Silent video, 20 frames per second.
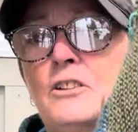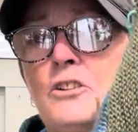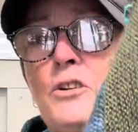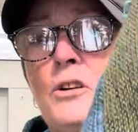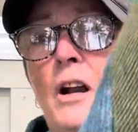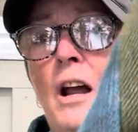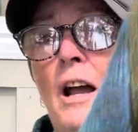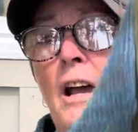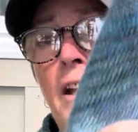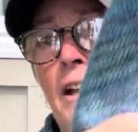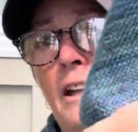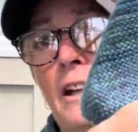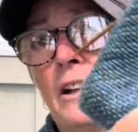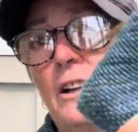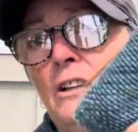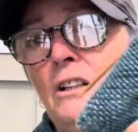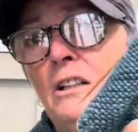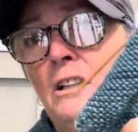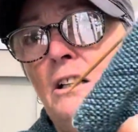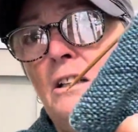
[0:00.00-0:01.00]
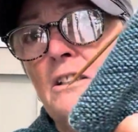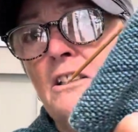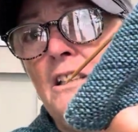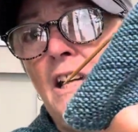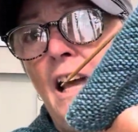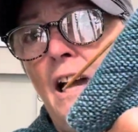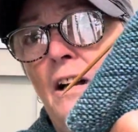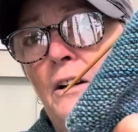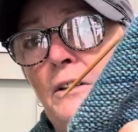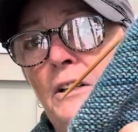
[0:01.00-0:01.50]
triangle
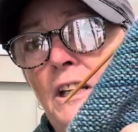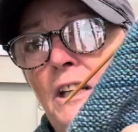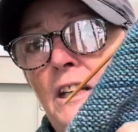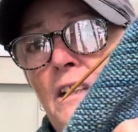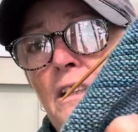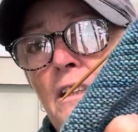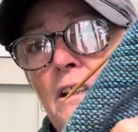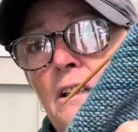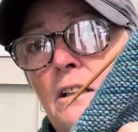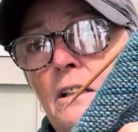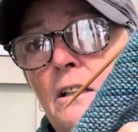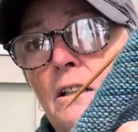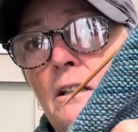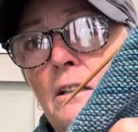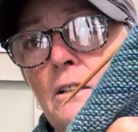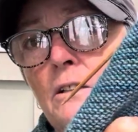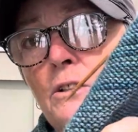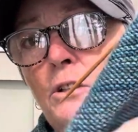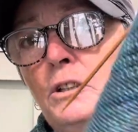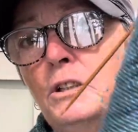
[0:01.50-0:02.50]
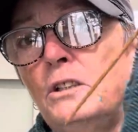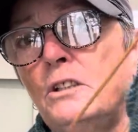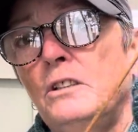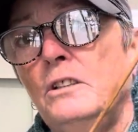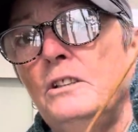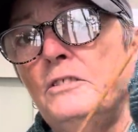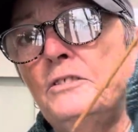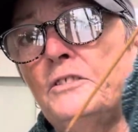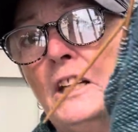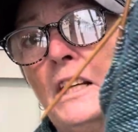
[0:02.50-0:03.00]
down here. So you do
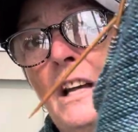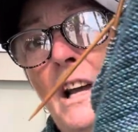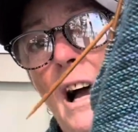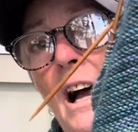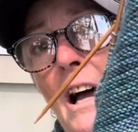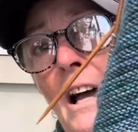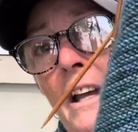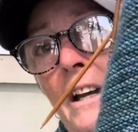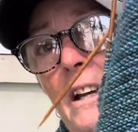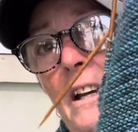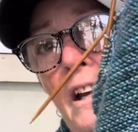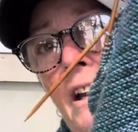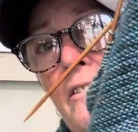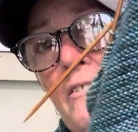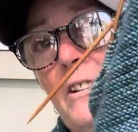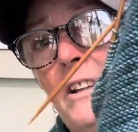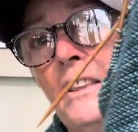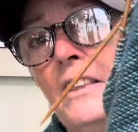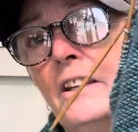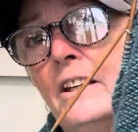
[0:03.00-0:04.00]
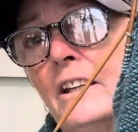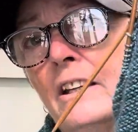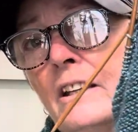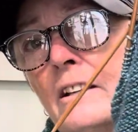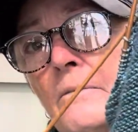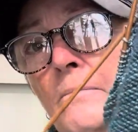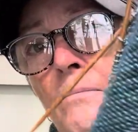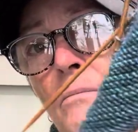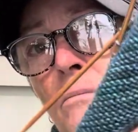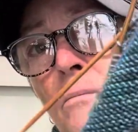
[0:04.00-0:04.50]
have to cut everything,
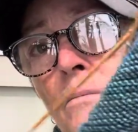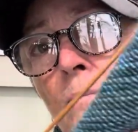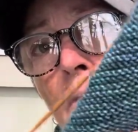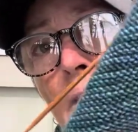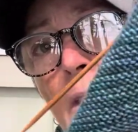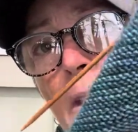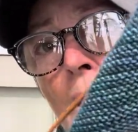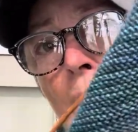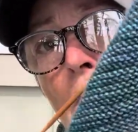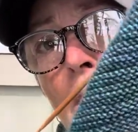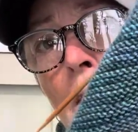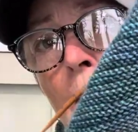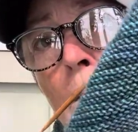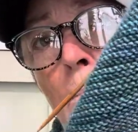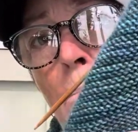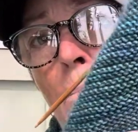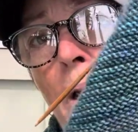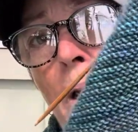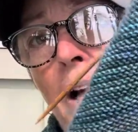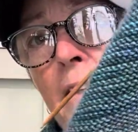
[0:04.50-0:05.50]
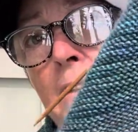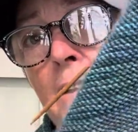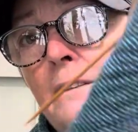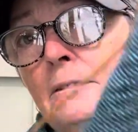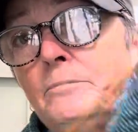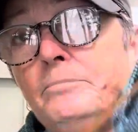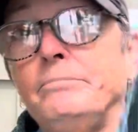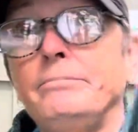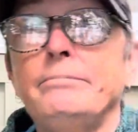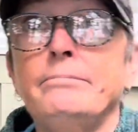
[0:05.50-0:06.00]
but
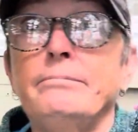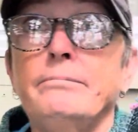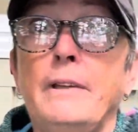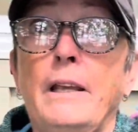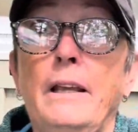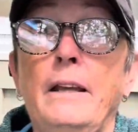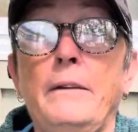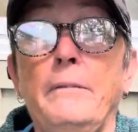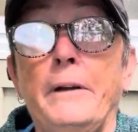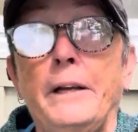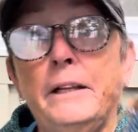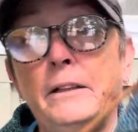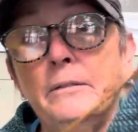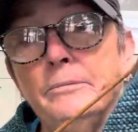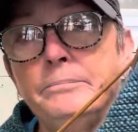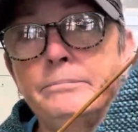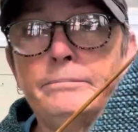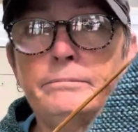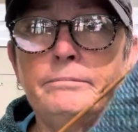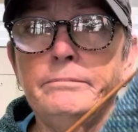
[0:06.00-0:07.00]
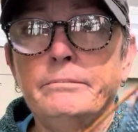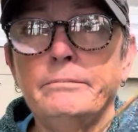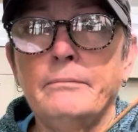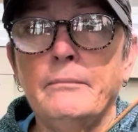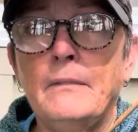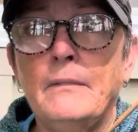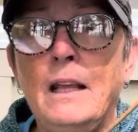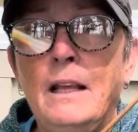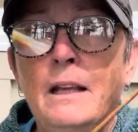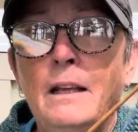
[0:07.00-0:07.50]
anyway,
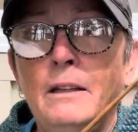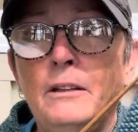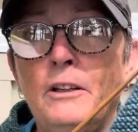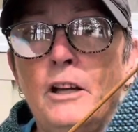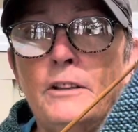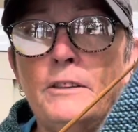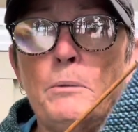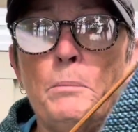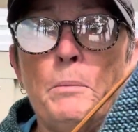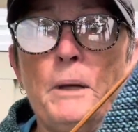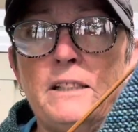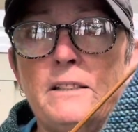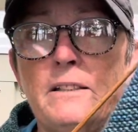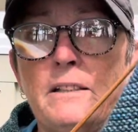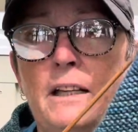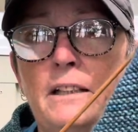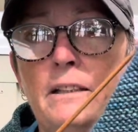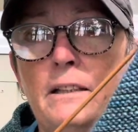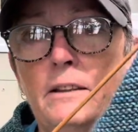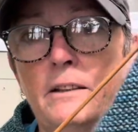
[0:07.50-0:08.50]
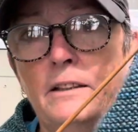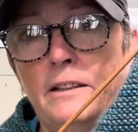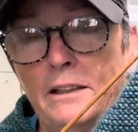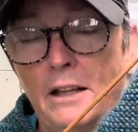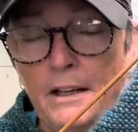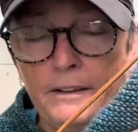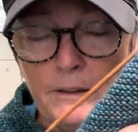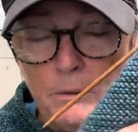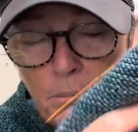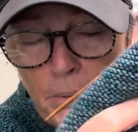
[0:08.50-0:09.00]
not the best,
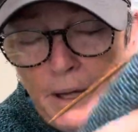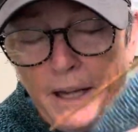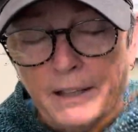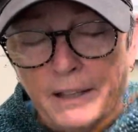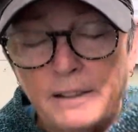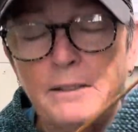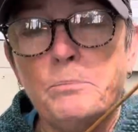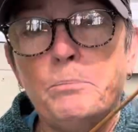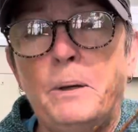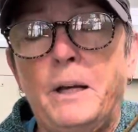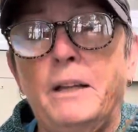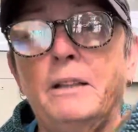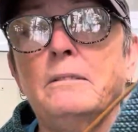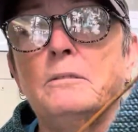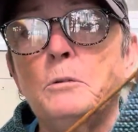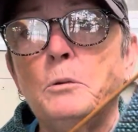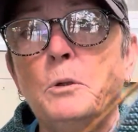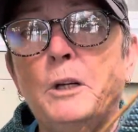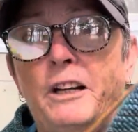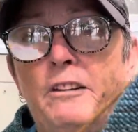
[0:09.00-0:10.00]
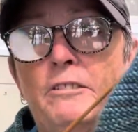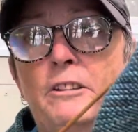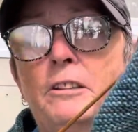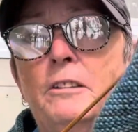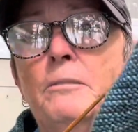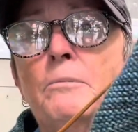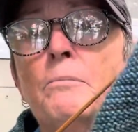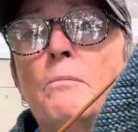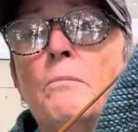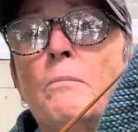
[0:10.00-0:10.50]
but whatever.
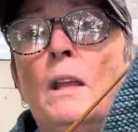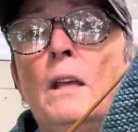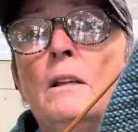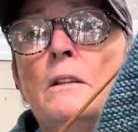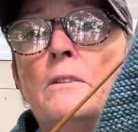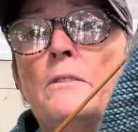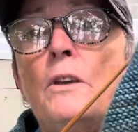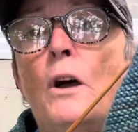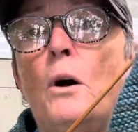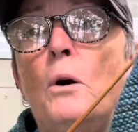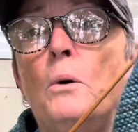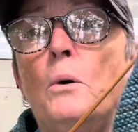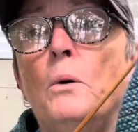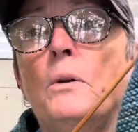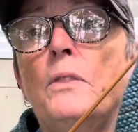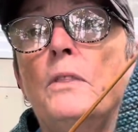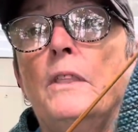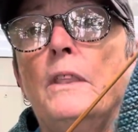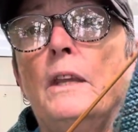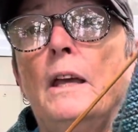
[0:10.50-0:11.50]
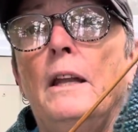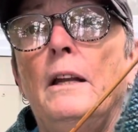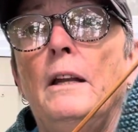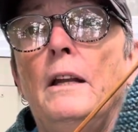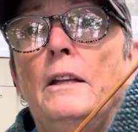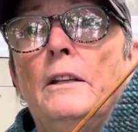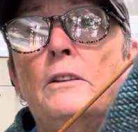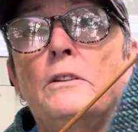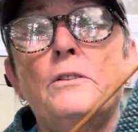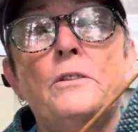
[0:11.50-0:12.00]
So then
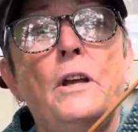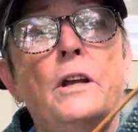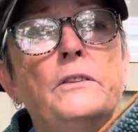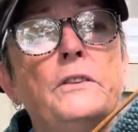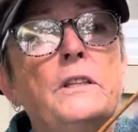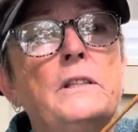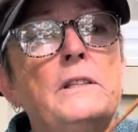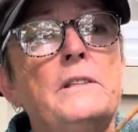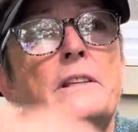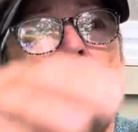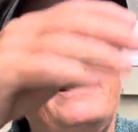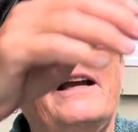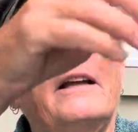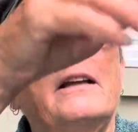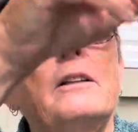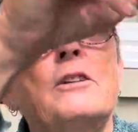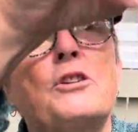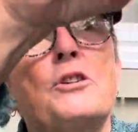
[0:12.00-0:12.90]
you start the second